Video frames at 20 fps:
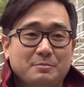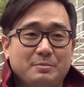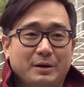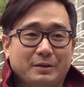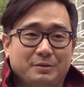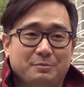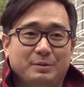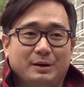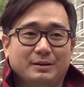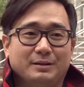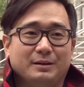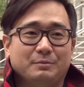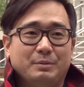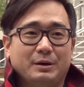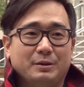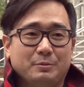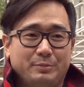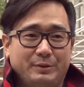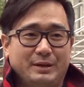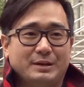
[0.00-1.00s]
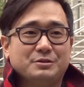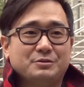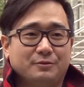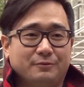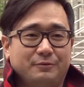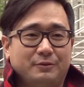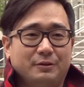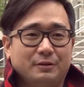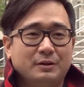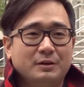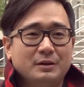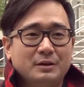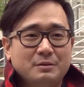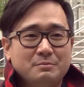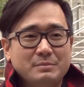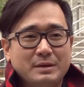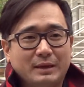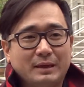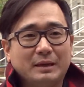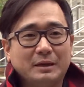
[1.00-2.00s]
about the potential for
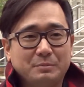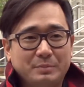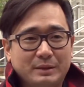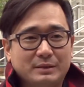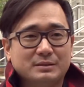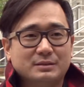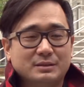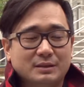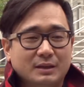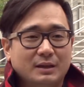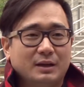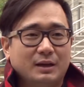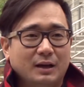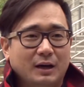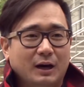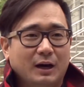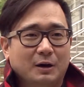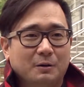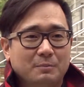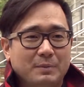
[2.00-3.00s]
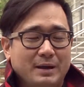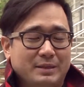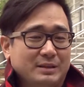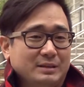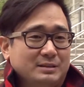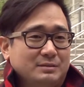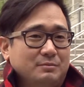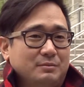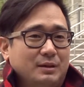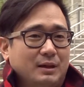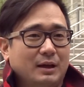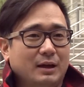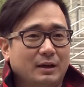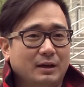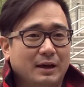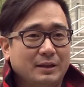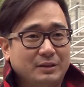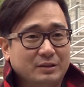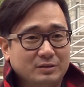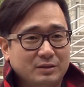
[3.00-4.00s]
making a piece at
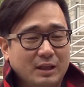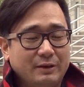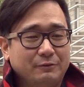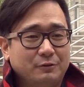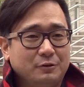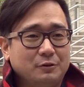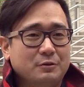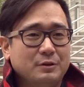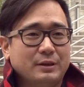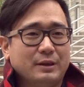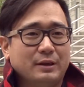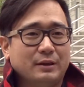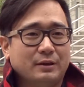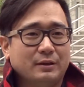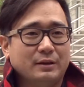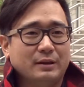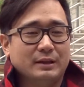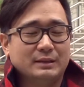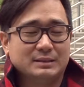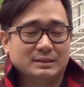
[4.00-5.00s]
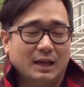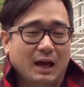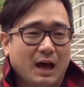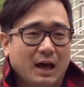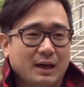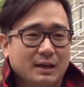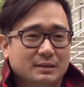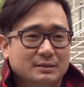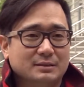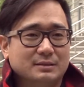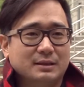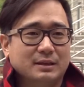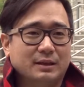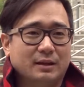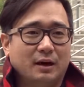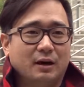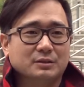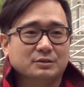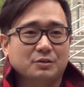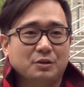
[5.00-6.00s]
this level, and then the size and
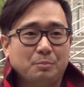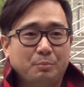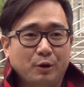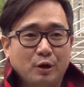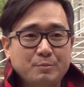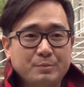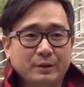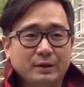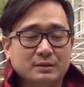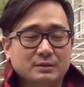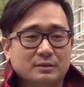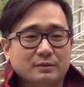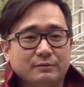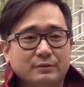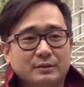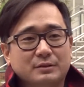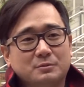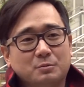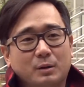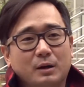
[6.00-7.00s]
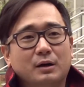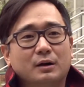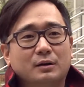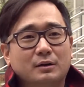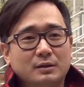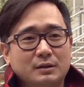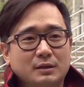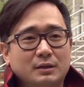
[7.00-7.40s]
also the permanence of it as well.